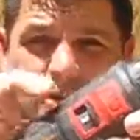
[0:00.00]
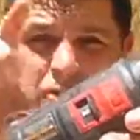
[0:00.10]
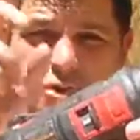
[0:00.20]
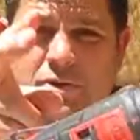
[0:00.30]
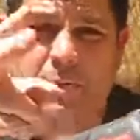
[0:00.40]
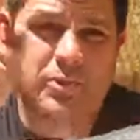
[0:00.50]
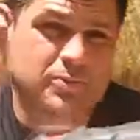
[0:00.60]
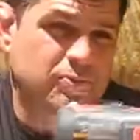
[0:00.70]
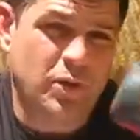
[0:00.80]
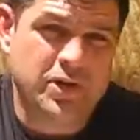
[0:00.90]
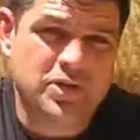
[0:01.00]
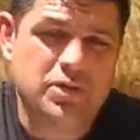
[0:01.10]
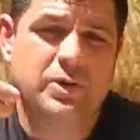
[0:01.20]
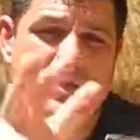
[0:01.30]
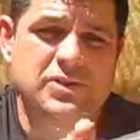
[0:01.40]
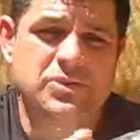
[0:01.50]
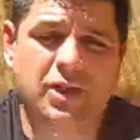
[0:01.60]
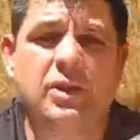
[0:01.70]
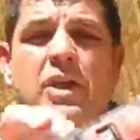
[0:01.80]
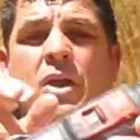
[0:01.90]
there's two numbers, 1 and 2 on this
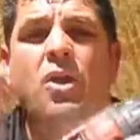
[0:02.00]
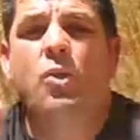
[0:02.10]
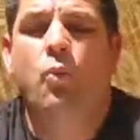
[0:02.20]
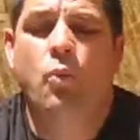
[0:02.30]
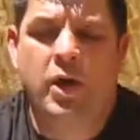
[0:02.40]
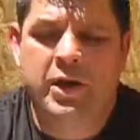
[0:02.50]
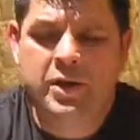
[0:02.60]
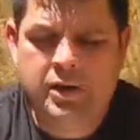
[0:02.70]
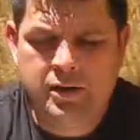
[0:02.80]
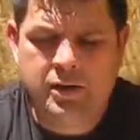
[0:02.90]
drill. 1 goes